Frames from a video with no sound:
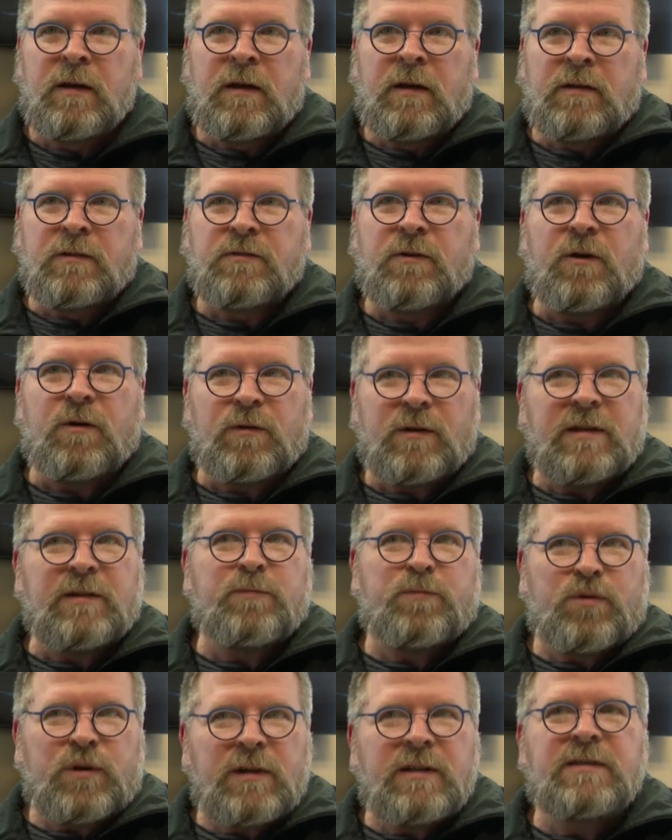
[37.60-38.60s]
So
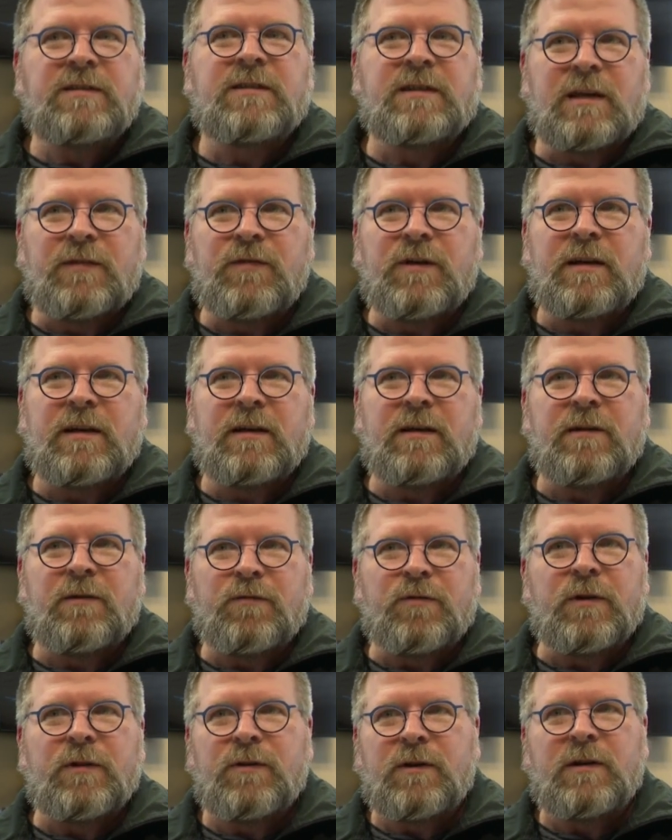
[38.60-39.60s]
it's pretty significant
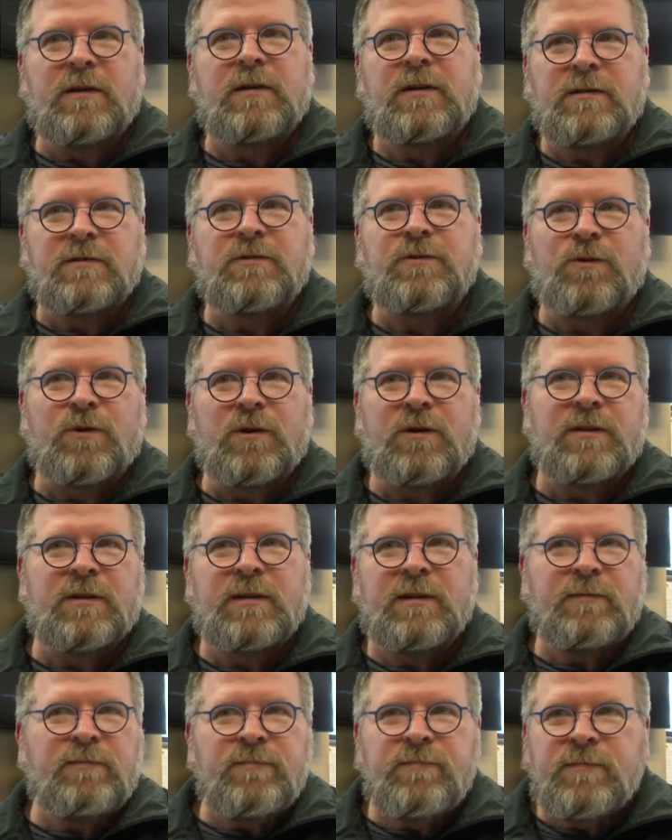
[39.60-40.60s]
if we look
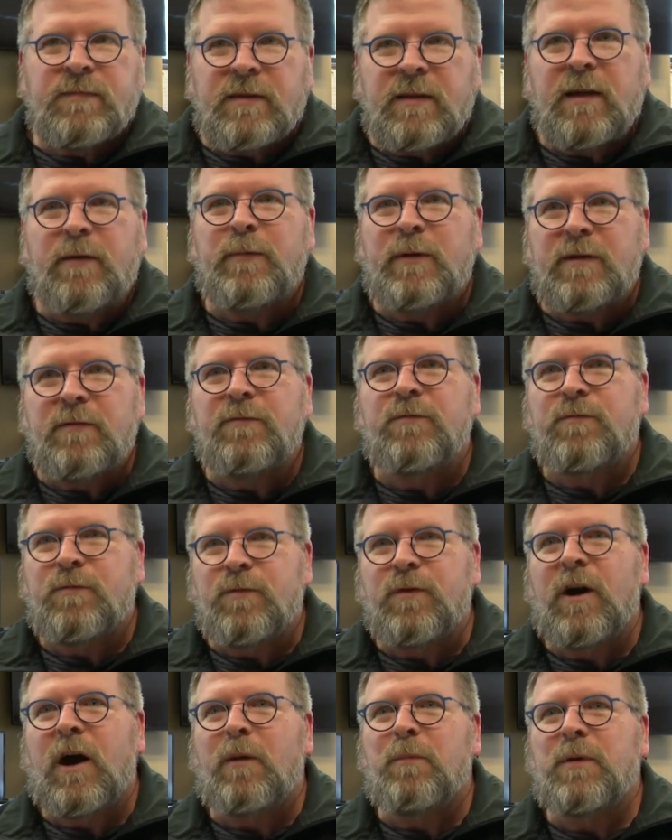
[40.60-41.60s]
historically. I mean,
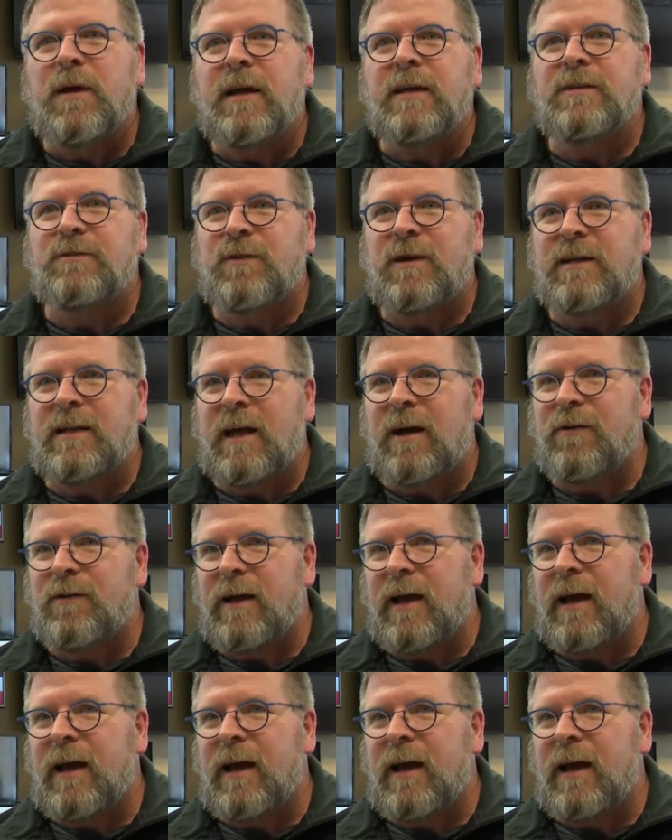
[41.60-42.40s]
we're on pace right now to